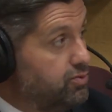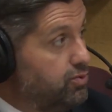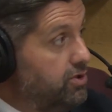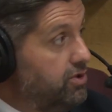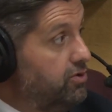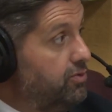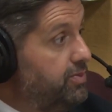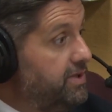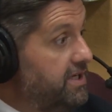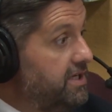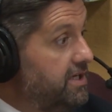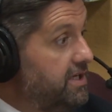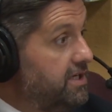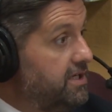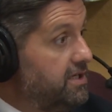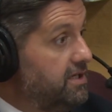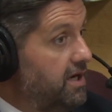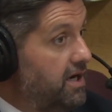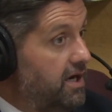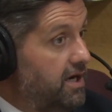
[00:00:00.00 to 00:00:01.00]
will
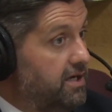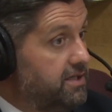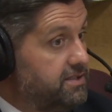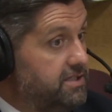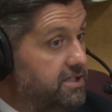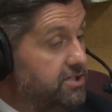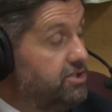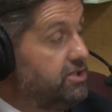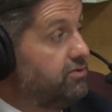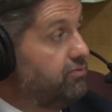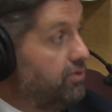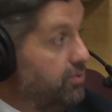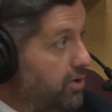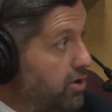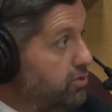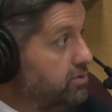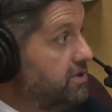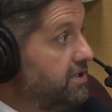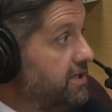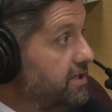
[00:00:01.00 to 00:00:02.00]
be teaching
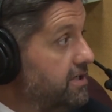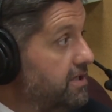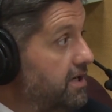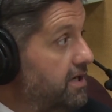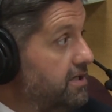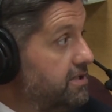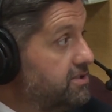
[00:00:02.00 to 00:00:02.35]
remotely.